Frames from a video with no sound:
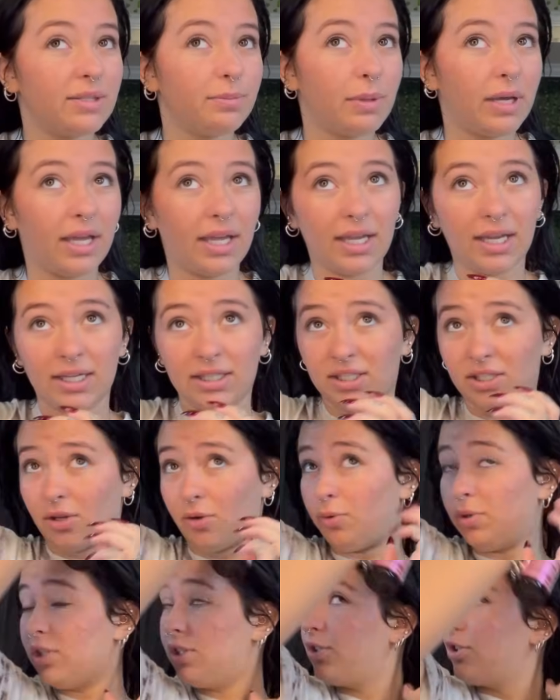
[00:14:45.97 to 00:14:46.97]
But it's
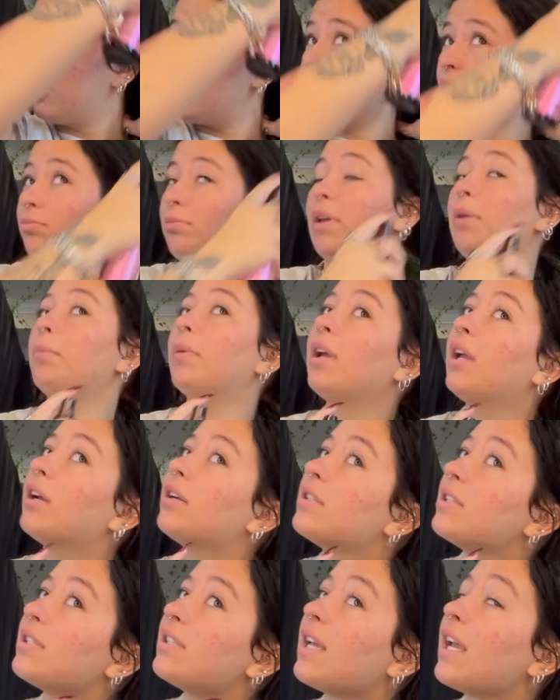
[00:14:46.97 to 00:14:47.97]
always just made my hair
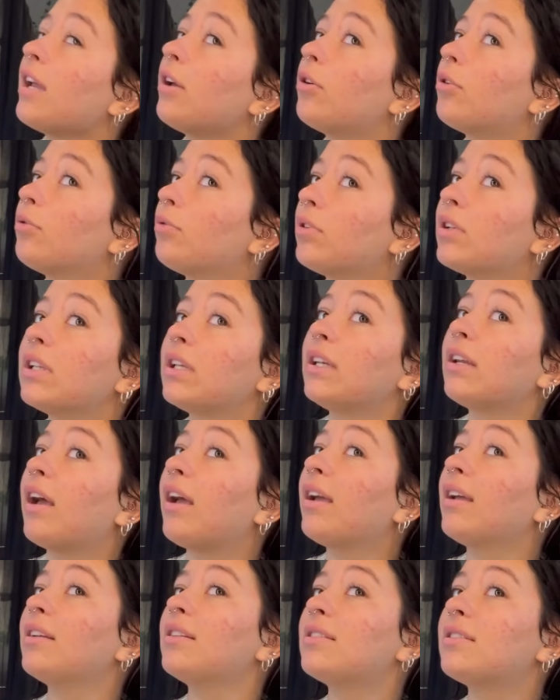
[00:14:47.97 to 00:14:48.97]
detangle really
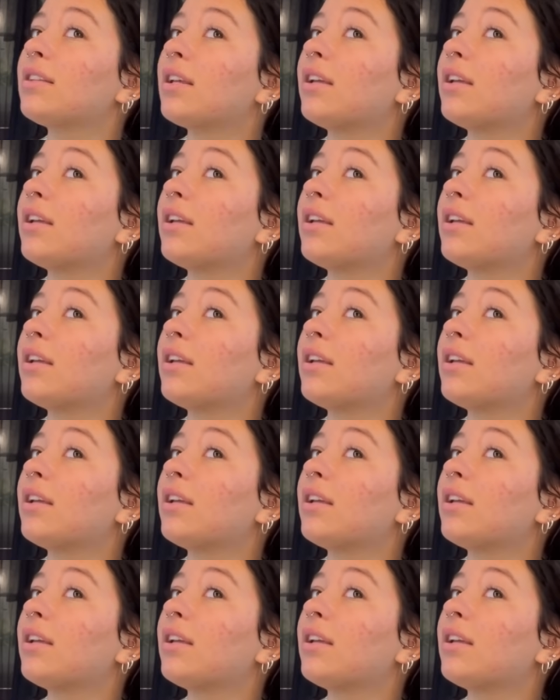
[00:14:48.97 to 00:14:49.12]
nice,